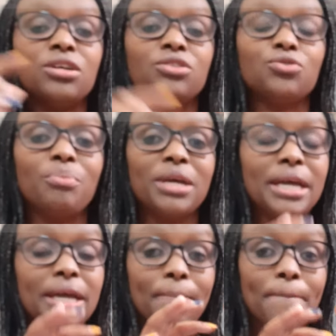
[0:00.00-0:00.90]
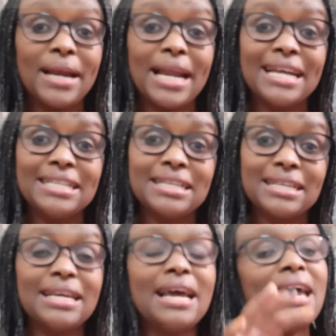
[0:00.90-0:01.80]
to be implanted
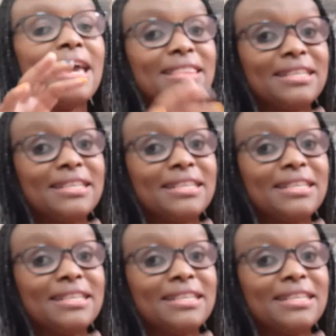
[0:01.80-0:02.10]
and